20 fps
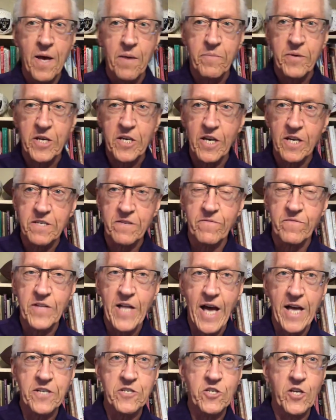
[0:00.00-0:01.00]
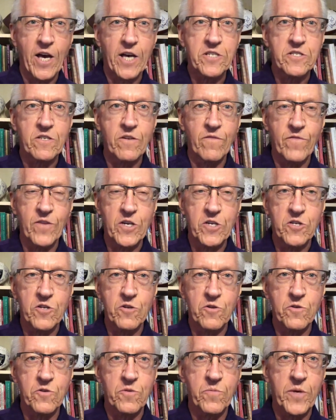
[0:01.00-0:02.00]
because of digestive
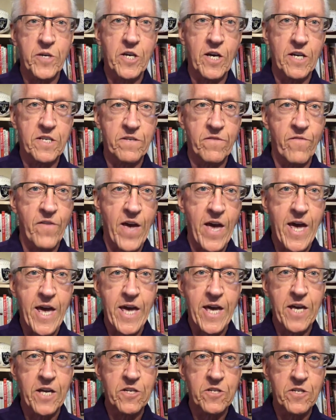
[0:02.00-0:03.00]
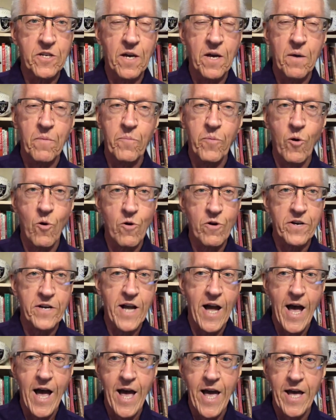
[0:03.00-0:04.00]
issues, because of age, poor
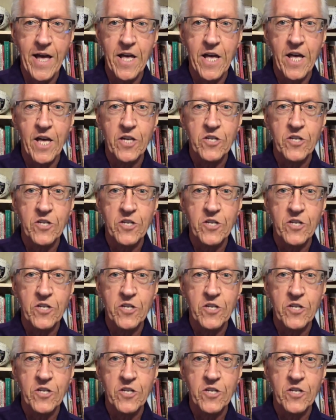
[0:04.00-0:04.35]
diet,